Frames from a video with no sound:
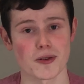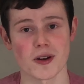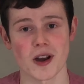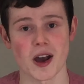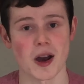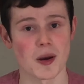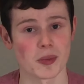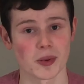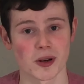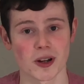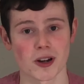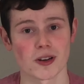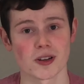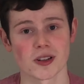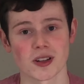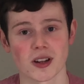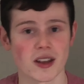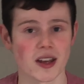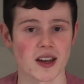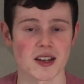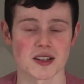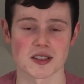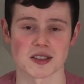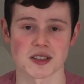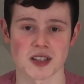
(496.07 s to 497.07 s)
app
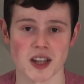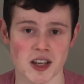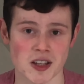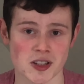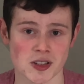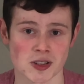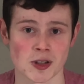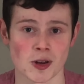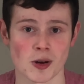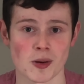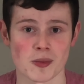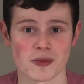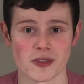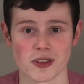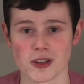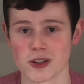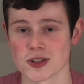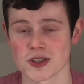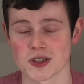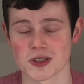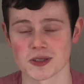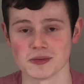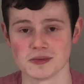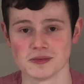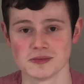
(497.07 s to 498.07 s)
currently has a desktop
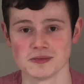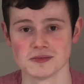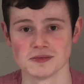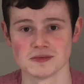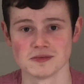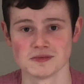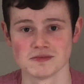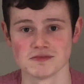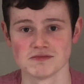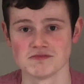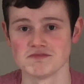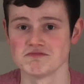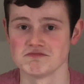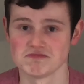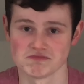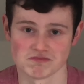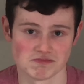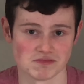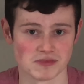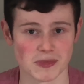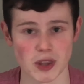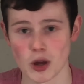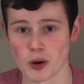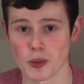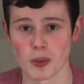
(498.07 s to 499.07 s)
version.
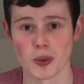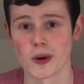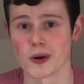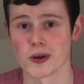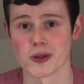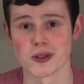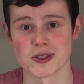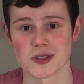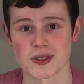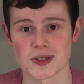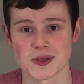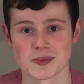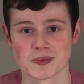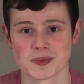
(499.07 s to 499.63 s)
No points.